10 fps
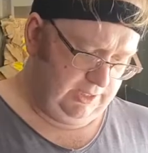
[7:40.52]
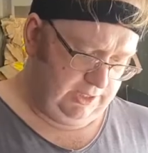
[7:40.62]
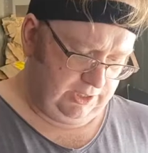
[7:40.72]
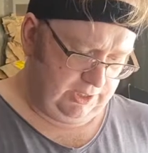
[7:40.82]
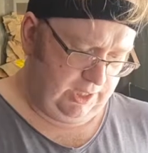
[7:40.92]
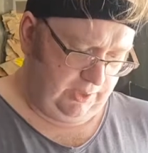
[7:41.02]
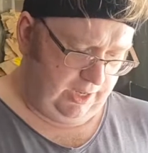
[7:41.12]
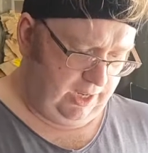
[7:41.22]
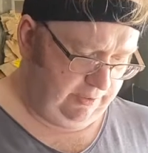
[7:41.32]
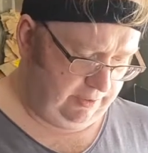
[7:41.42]
just
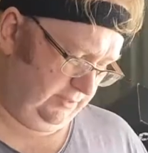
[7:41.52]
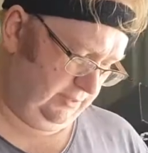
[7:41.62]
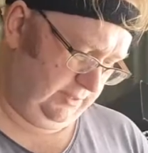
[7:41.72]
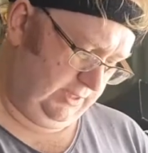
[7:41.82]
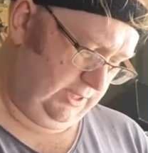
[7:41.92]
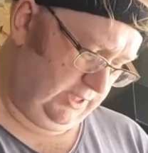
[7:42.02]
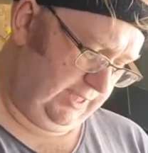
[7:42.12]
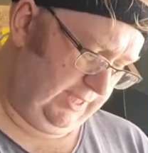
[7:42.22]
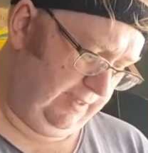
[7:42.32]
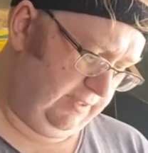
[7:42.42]
going over it
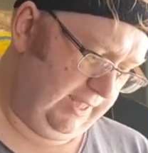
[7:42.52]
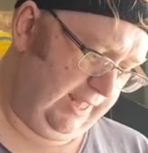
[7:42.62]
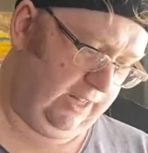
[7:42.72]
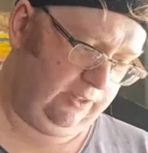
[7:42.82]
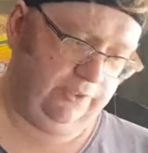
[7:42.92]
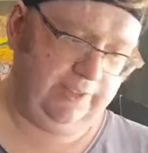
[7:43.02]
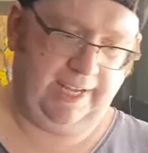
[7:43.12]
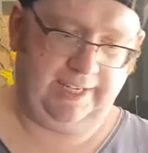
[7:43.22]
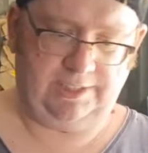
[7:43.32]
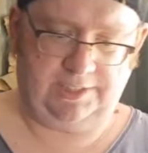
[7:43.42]
just gives it that look
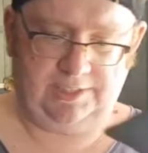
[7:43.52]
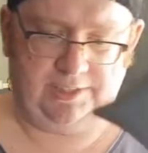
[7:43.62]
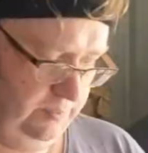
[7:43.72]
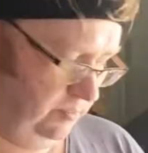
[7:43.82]
that it's